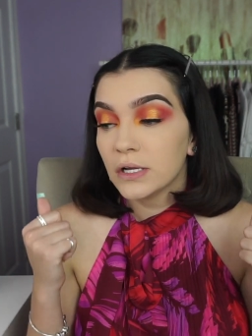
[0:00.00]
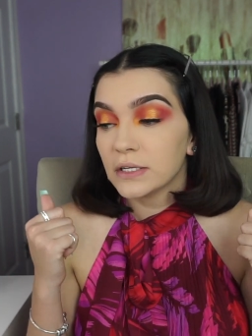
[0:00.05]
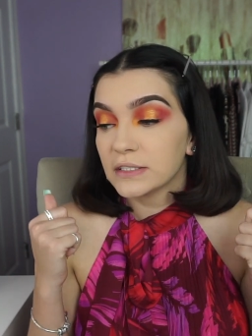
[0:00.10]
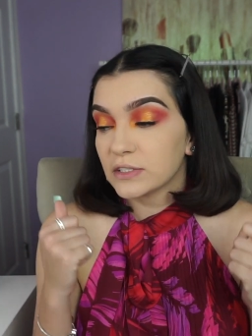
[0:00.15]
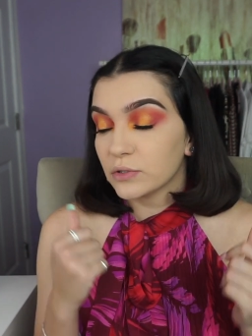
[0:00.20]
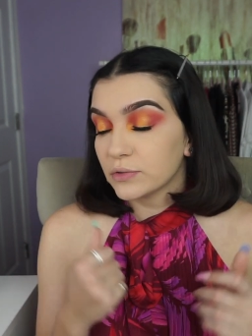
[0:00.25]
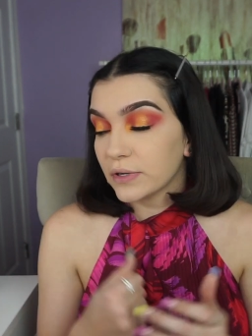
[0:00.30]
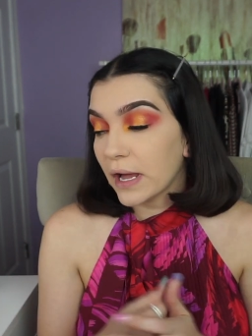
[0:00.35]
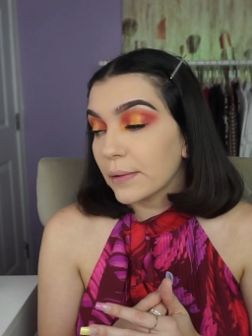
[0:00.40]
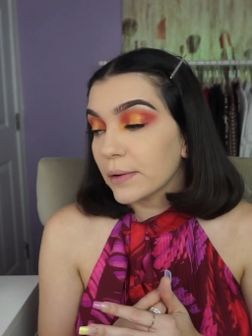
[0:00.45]

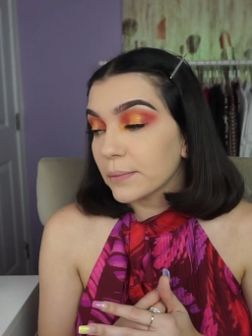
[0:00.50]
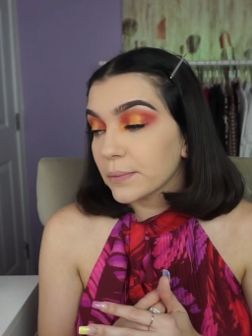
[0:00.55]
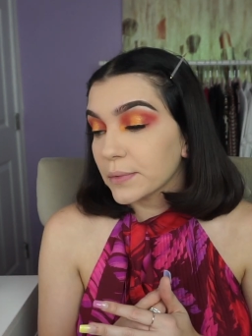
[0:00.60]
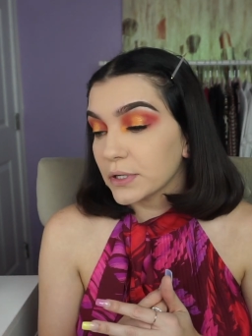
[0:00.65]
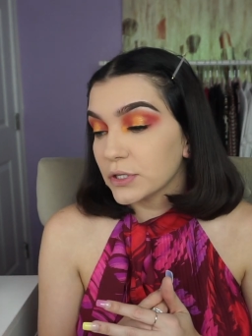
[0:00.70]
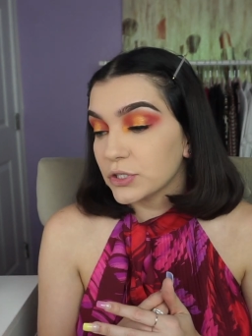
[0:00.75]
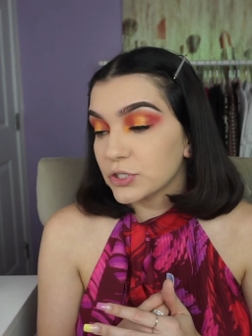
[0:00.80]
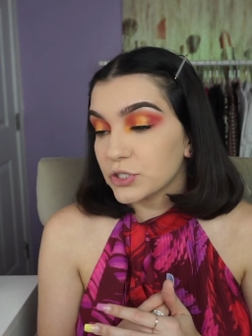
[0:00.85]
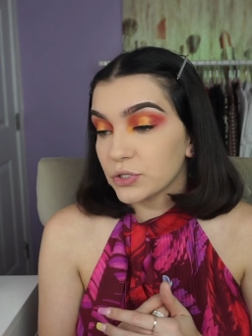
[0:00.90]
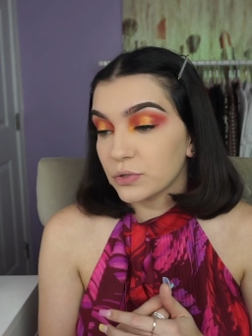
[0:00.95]
So now what I'm
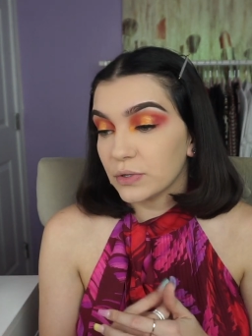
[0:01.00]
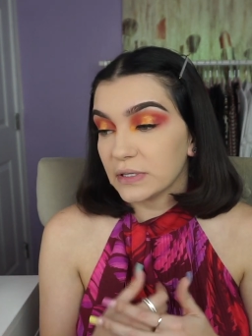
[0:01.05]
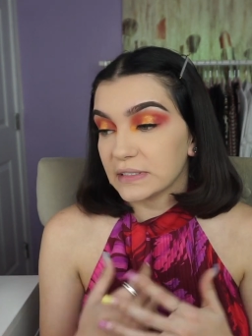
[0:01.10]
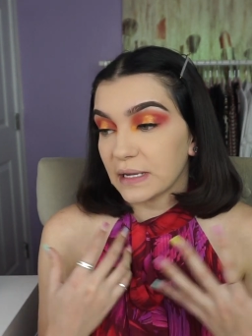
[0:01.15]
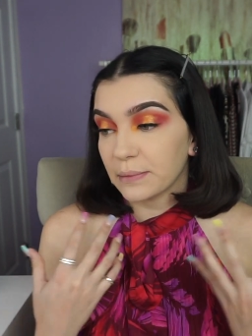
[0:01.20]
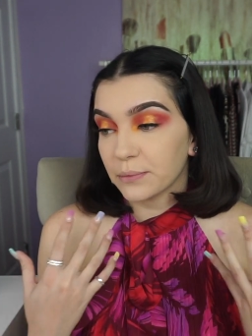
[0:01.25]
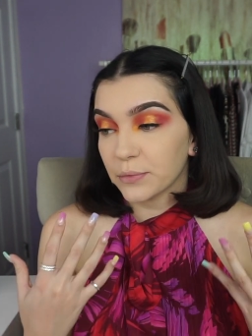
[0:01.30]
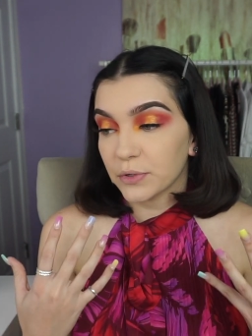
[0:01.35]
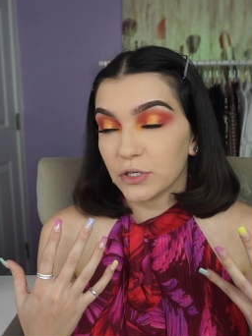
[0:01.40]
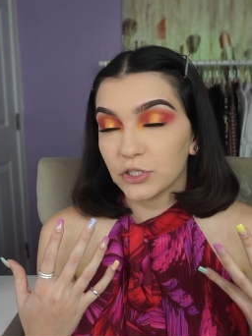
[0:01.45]
going to do
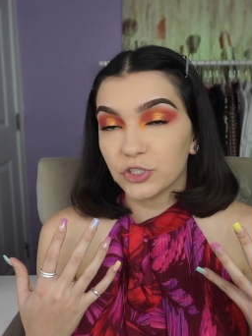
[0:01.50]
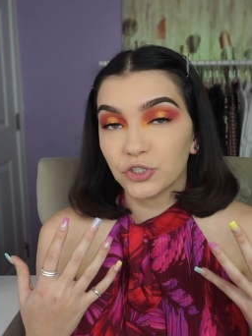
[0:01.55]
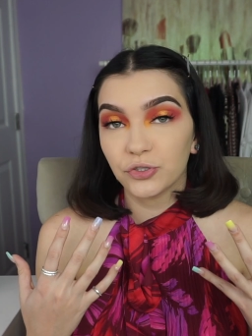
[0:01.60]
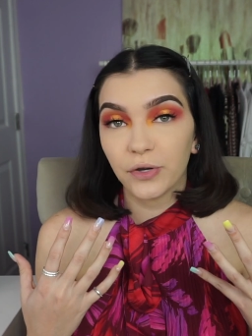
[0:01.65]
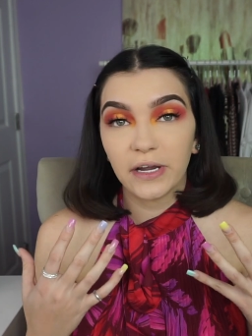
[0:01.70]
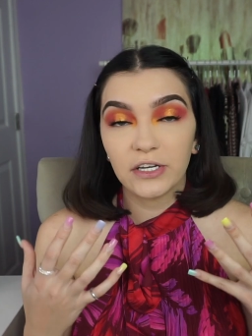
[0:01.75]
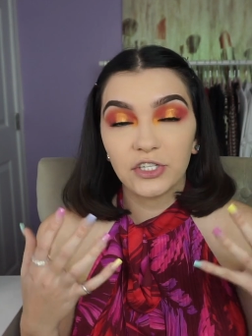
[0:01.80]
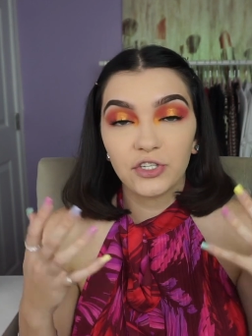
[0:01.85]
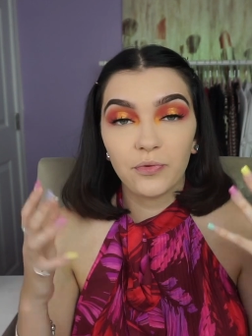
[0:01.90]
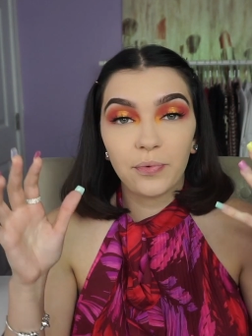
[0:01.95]
is I'm going to
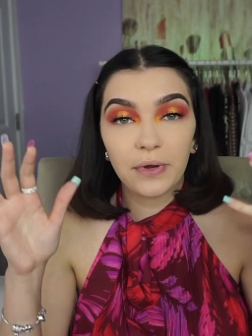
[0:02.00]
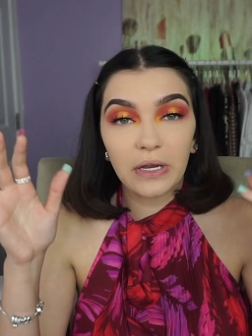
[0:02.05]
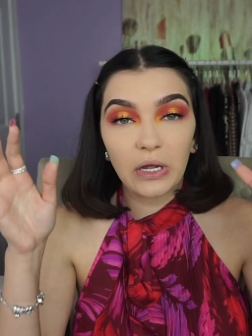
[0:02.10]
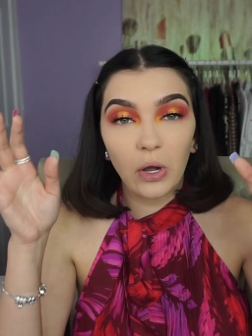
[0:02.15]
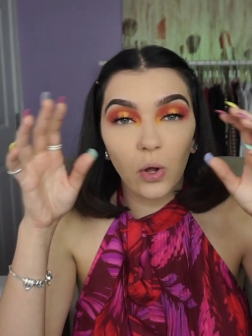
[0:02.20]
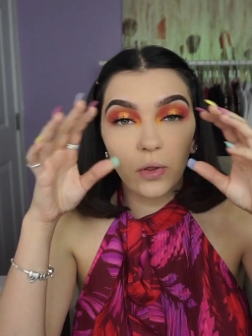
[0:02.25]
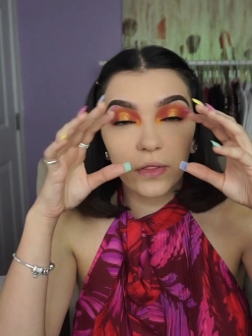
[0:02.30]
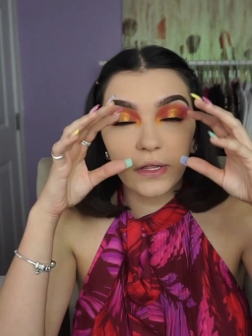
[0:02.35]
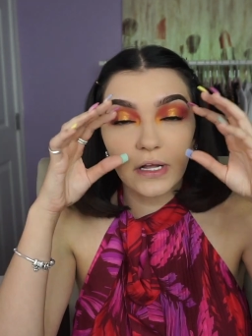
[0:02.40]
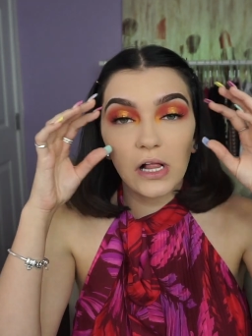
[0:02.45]
try to bring
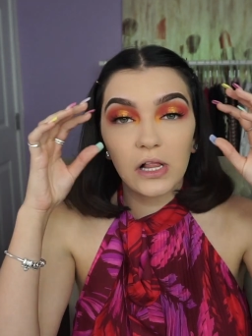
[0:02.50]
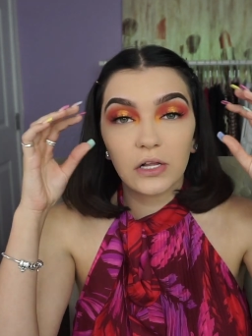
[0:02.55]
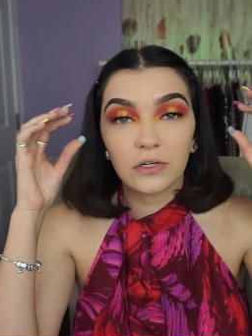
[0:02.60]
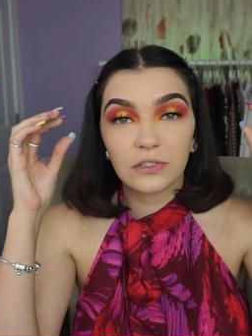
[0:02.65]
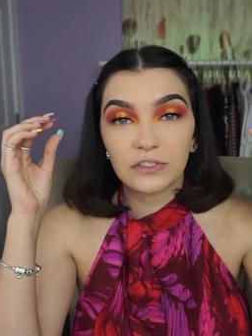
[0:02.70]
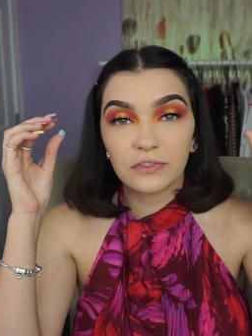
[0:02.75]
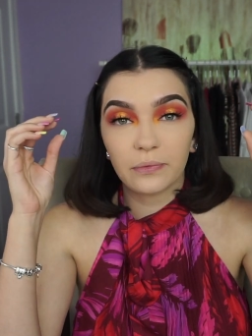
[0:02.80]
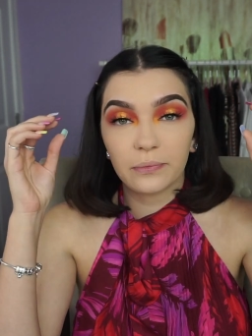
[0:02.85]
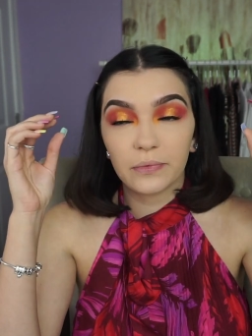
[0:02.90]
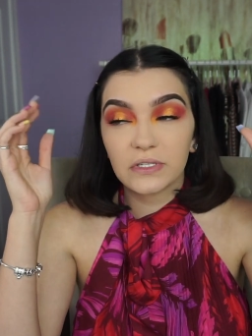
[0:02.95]
all the
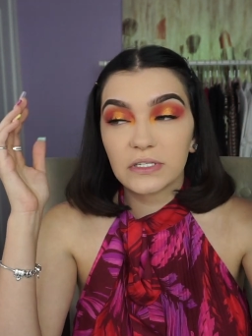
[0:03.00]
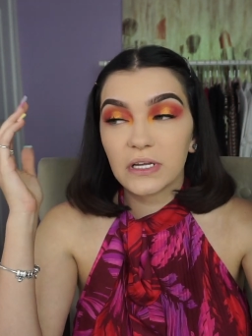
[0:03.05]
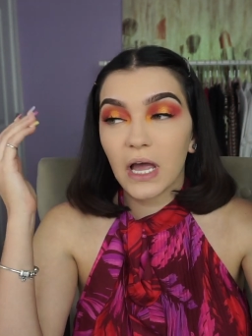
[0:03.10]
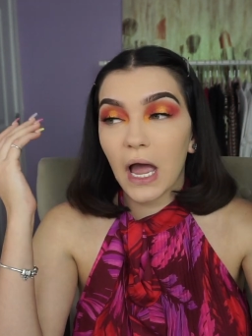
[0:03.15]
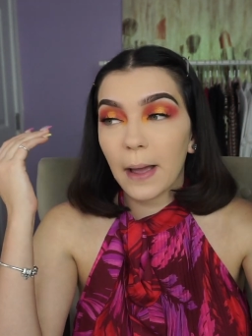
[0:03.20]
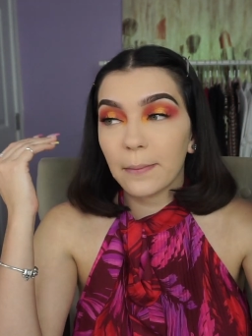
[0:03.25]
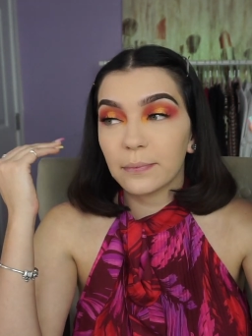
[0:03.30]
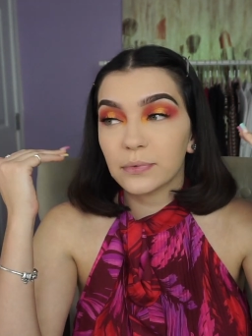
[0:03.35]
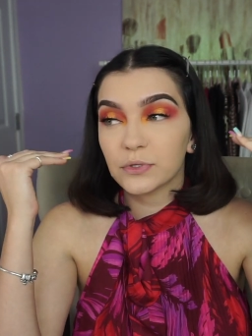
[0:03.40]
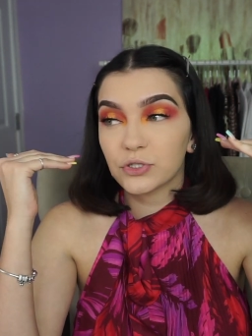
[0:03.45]
colors from the
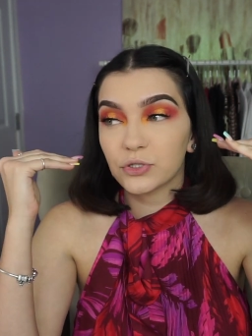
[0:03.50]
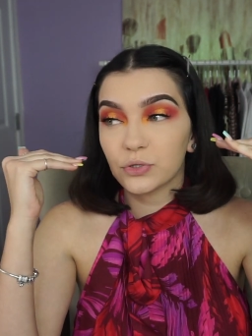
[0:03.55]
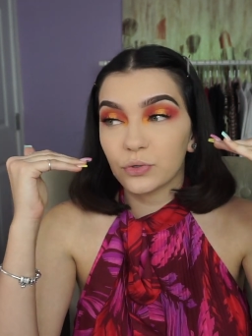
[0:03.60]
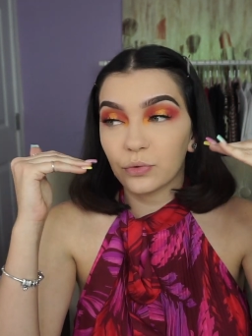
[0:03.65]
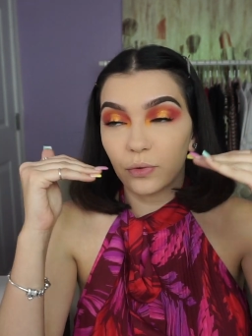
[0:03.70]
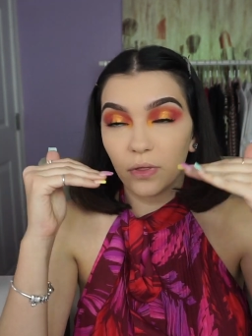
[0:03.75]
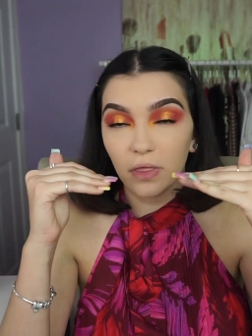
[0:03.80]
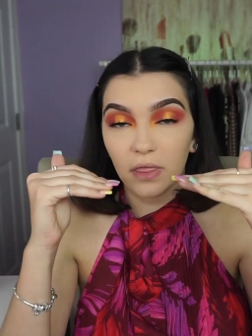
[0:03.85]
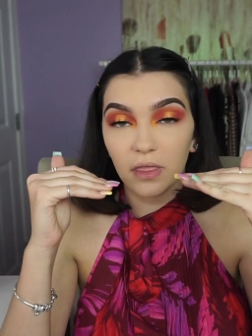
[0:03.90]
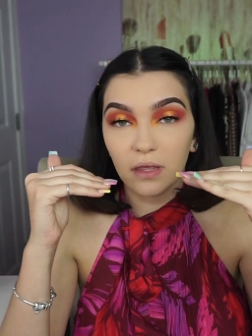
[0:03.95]
top
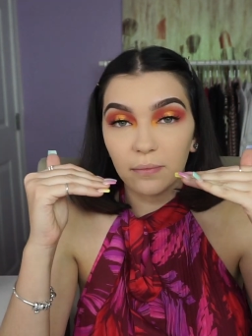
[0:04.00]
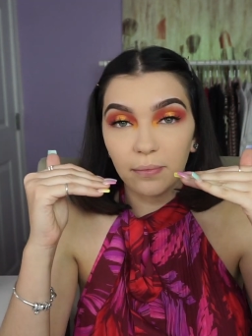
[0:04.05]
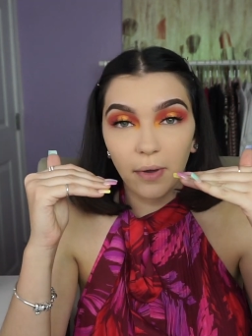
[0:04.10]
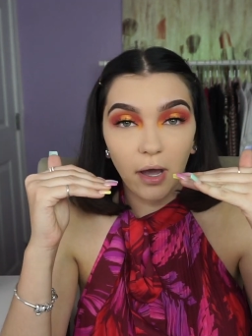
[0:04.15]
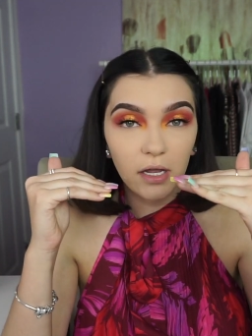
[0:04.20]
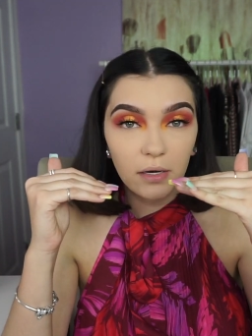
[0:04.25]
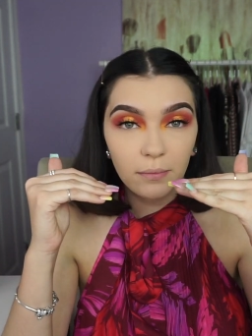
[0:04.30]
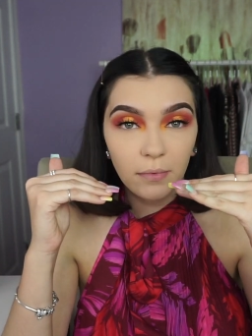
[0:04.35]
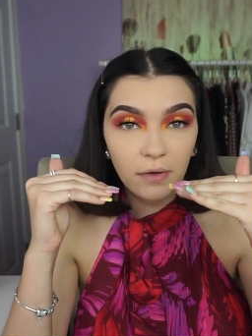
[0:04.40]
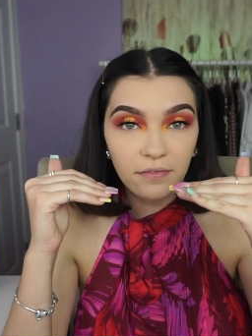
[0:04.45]
to the
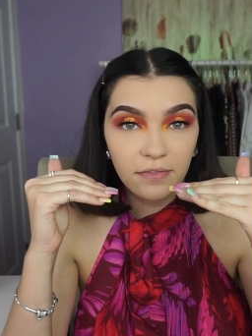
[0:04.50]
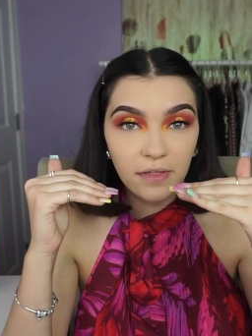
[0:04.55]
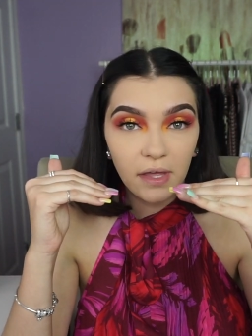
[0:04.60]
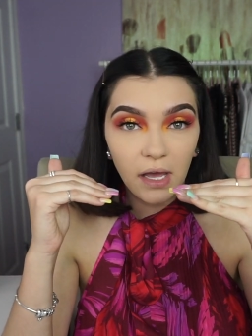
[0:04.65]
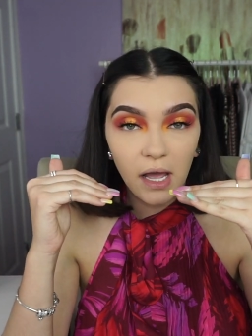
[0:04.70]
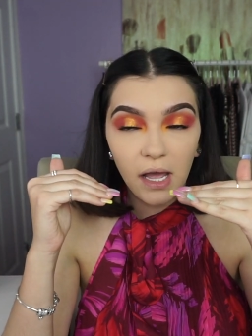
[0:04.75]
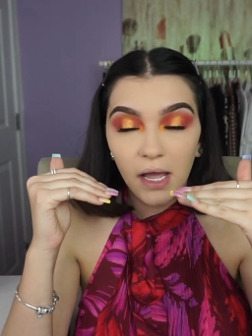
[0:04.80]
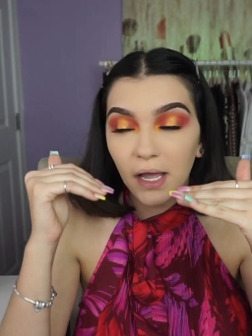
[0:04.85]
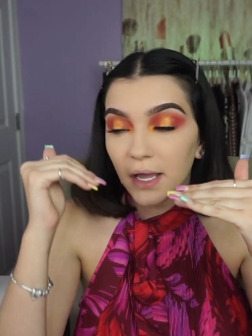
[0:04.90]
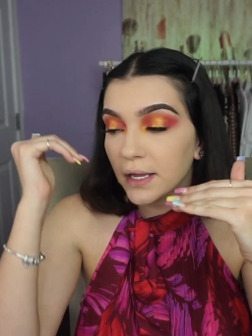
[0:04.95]
bottom of the
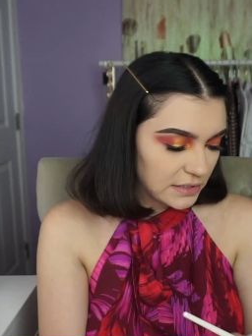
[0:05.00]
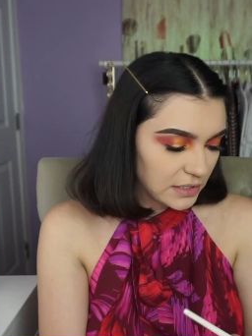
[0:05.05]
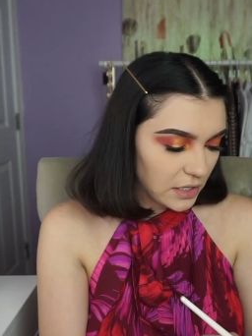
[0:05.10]
eye.